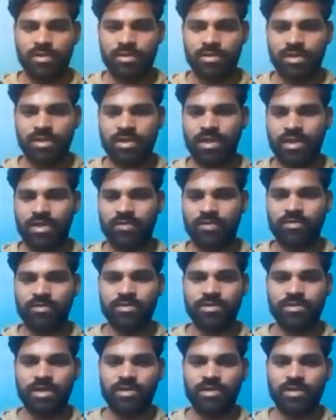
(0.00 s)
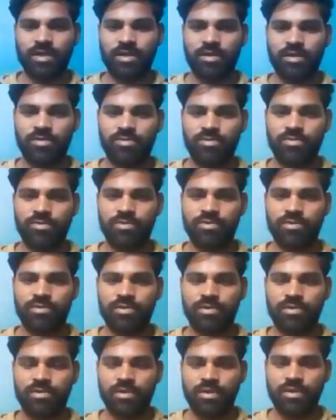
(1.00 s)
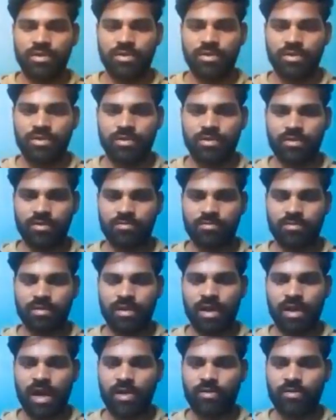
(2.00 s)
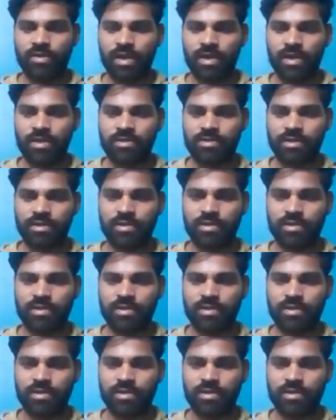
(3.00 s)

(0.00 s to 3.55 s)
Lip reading: The negatively charged electrodes ionize